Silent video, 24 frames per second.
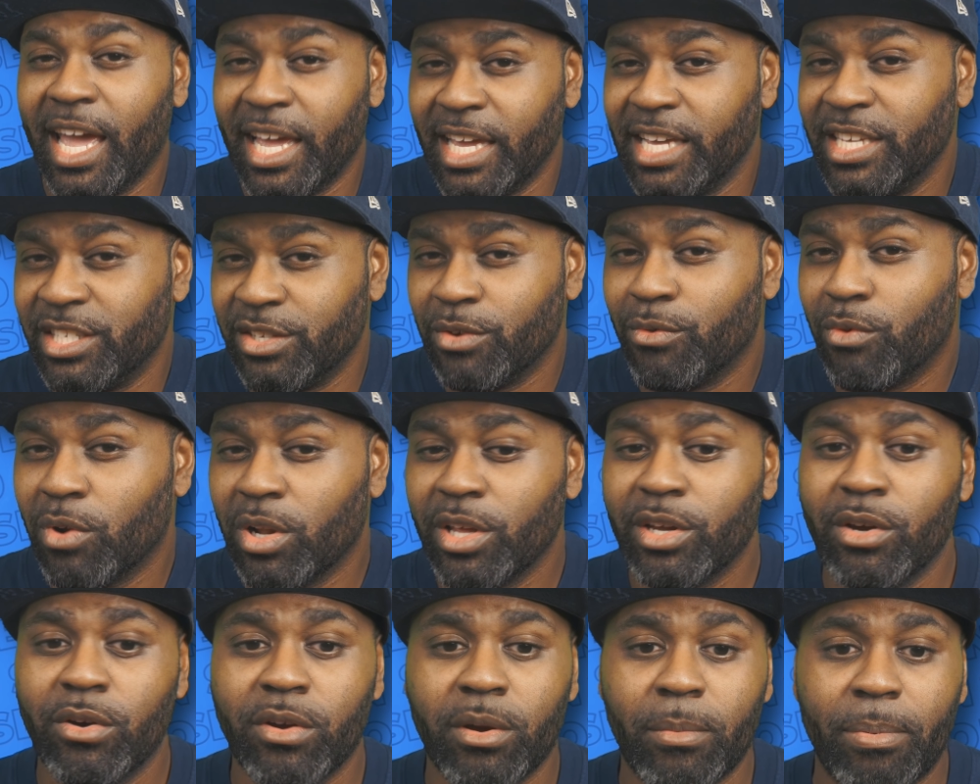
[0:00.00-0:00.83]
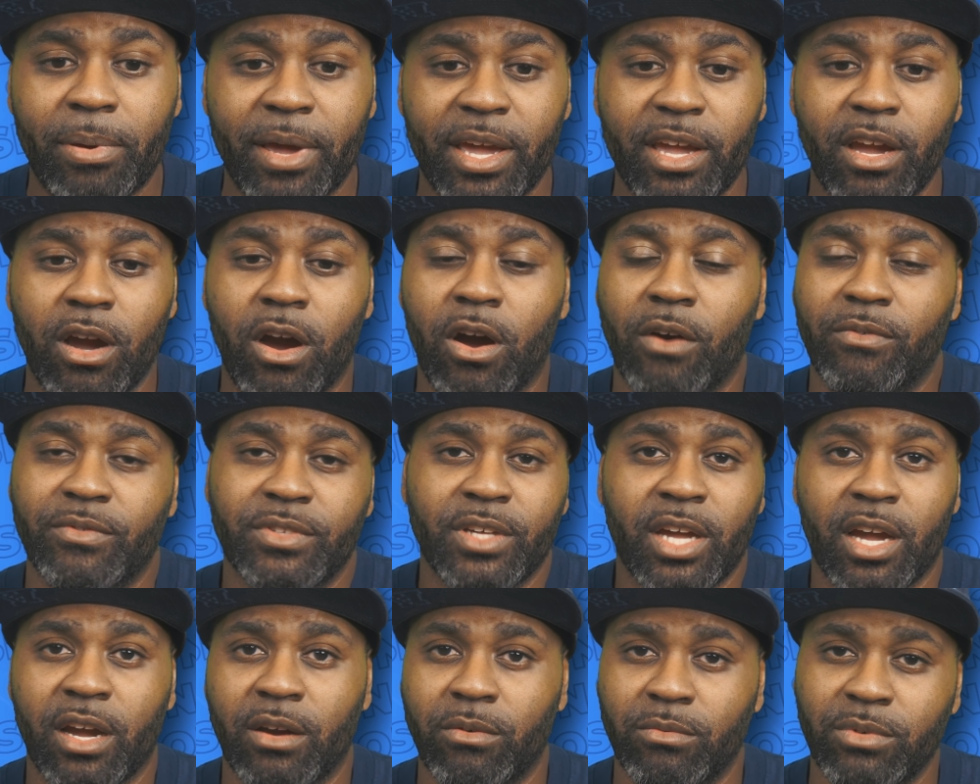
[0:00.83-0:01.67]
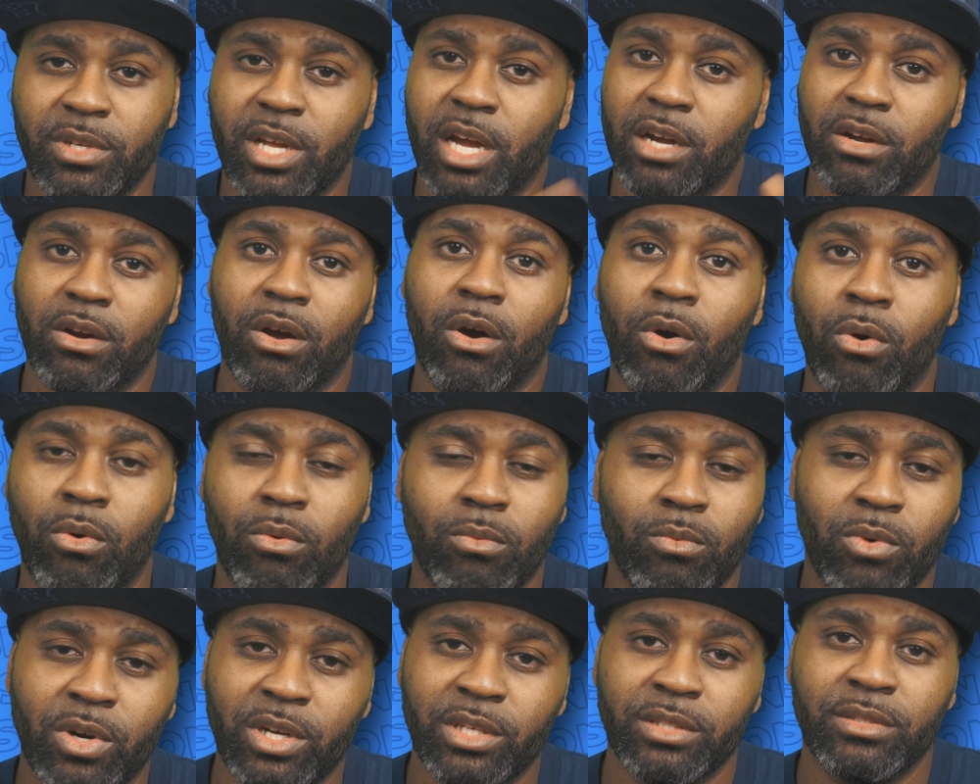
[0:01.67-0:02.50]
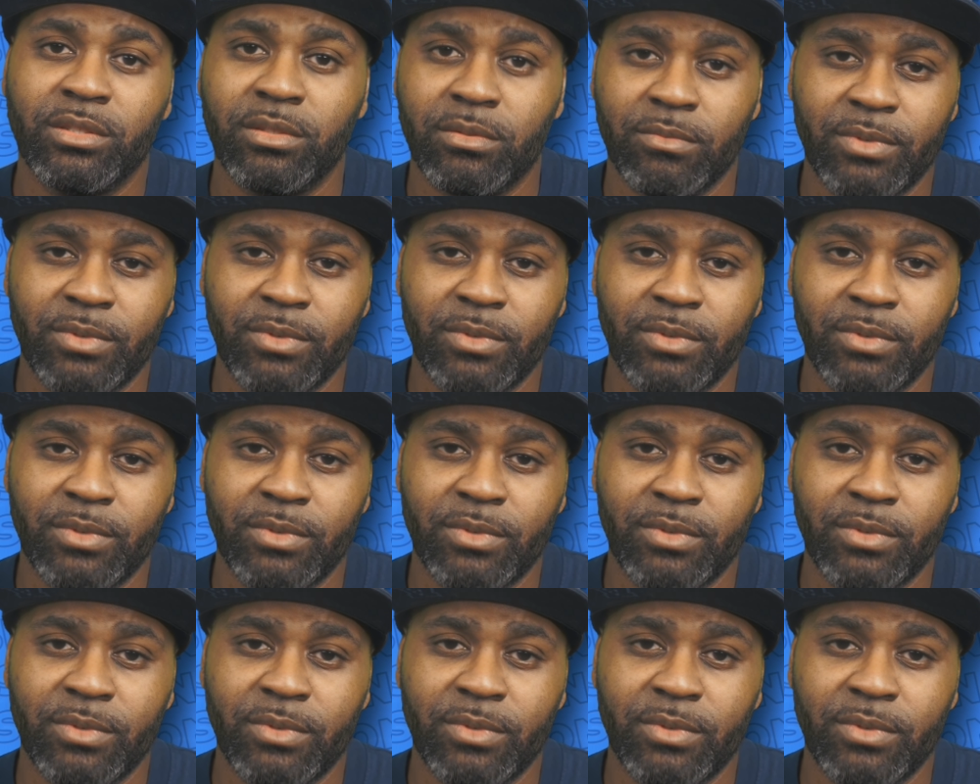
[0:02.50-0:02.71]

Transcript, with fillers: is it really going to pay off? Now we're not going to hold one.